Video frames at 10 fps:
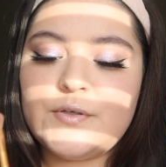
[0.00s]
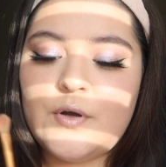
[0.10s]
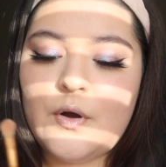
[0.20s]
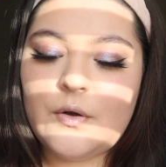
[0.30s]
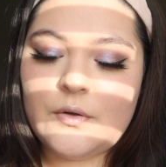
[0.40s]

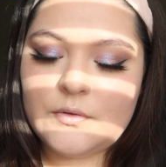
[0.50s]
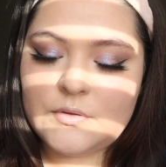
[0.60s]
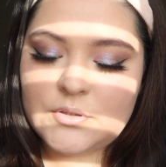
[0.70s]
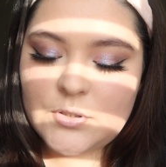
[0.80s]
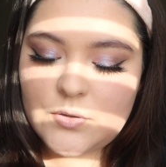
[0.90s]

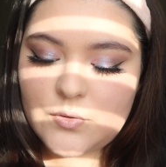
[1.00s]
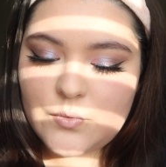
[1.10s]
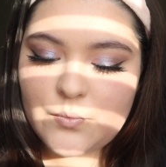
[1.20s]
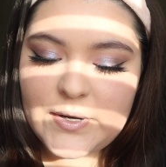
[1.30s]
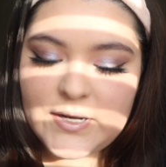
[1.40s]
called
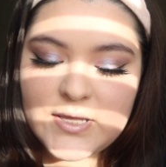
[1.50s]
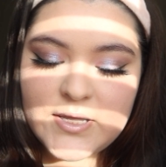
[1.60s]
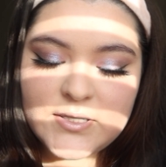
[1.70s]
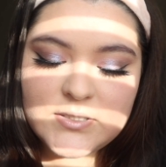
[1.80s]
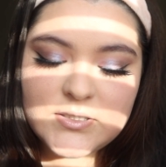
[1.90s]

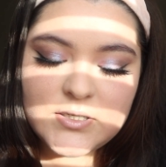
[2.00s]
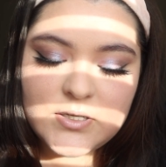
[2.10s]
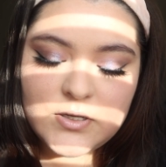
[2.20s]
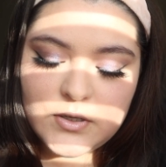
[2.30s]
Radiate.